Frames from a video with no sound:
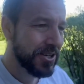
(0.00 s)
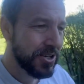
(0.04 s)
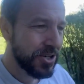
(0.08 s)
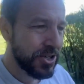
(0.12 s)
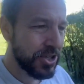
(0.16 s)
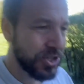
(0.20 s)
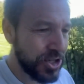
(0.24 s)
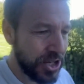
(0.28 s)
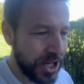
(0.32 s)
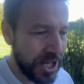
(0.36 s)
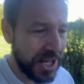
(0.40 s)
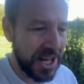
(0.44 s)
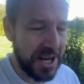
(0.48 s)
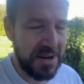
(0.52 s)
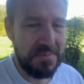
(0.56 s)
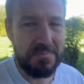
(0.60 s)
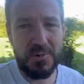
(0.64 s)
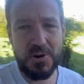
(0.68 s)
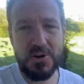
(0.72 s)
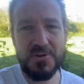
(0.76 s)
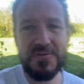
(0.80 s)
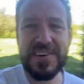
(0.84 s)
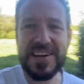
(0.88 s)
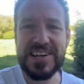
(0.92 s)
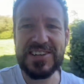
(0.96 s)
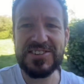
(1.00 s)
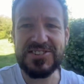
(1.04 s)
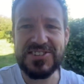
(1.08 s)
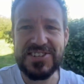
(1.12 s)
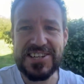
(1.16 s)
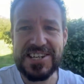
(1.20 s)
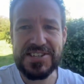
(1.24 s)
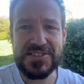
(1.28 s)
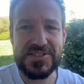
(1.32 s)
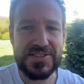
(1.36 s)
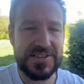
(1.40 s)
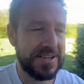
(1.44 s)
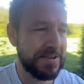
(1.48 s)
chicken moving
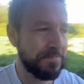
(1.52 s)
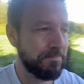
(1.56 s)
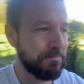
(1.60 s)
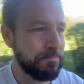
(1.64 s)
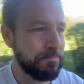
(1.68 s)
season.